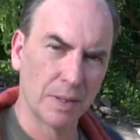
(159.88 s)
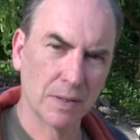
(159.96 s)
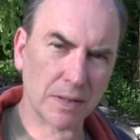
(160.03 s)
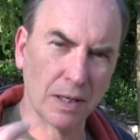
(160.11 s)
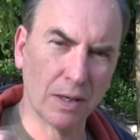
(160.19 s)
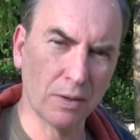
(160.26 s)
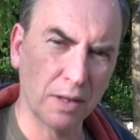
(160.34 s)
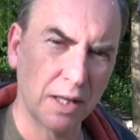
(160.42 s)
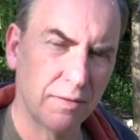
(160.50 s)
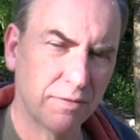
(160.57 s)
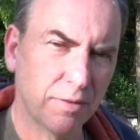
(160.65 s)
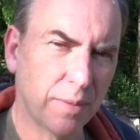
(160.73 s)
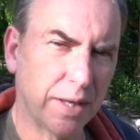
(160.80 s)
Because a lot of the
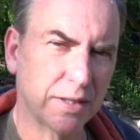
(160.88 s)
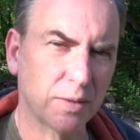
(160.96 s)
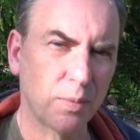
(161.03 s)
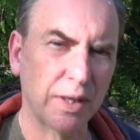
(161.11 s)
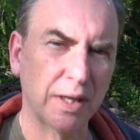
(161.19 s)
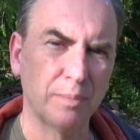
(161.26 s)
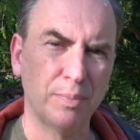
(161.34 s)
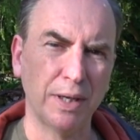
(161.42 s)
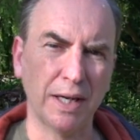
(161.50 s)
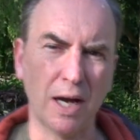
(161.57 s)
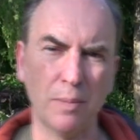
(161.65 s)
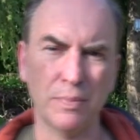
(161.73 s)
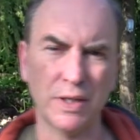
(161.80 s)
information we can
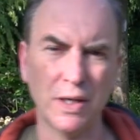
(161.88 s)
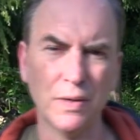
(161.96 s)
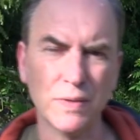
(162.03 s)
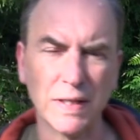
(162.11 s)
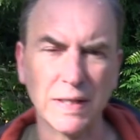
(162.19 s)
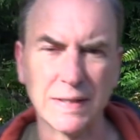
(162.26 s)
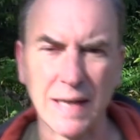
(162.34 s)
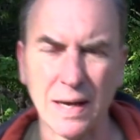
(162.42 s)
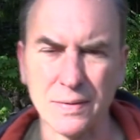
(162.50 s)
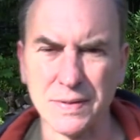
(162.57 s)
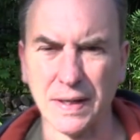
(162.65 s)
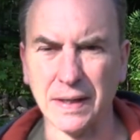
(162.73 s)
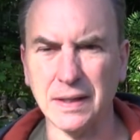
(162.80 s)
pick up using
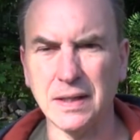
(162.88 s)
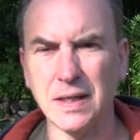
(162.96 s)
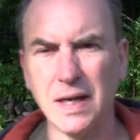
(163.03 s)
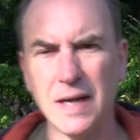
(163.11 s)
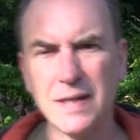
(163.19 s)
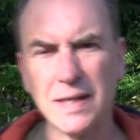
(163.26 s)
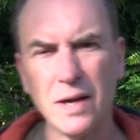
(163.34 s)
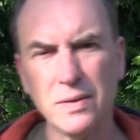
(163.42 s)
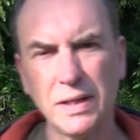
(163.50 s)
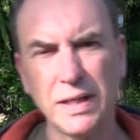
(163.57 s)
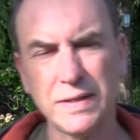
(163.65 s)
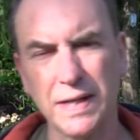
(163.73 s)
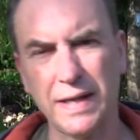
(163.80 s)
dowsing is
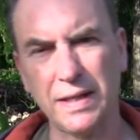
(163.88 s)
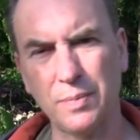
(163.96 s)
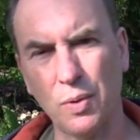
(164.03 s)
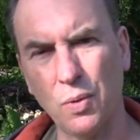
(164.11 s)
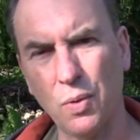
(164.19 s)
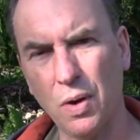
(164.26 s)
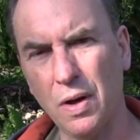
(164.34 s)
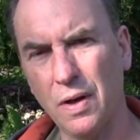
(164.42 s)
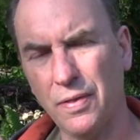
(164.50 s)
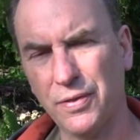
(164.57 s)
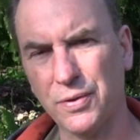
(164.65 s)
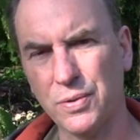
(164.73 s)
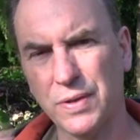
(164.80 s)
only attainable
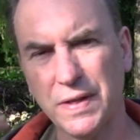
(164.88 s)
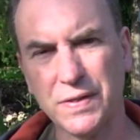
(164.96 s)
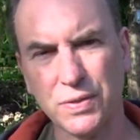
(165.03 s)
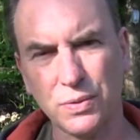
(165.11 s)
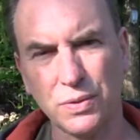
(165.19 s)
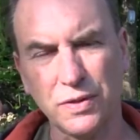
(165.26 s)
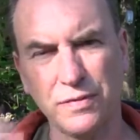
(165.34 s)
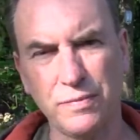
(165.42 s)
through this sort